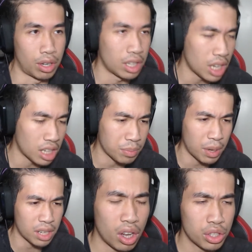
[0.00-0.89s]
He has
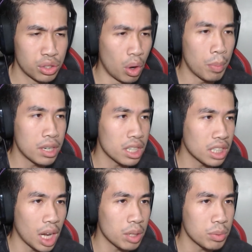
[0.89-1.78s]
made so many
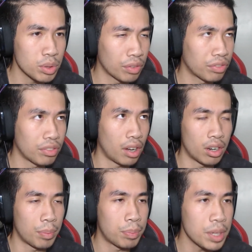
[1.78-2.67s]
games with
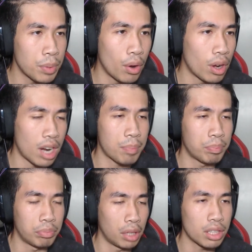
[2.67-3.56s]
other people and I
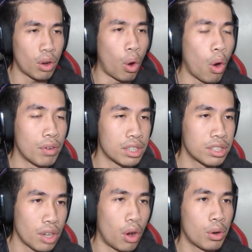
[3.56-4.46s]
played all of it.
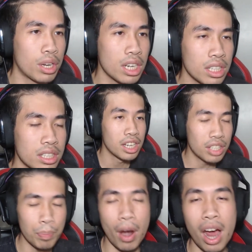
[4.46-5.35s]
So he
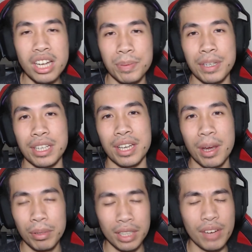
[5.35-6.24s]
surprised me
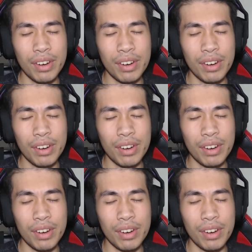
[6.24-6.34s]
Believe it or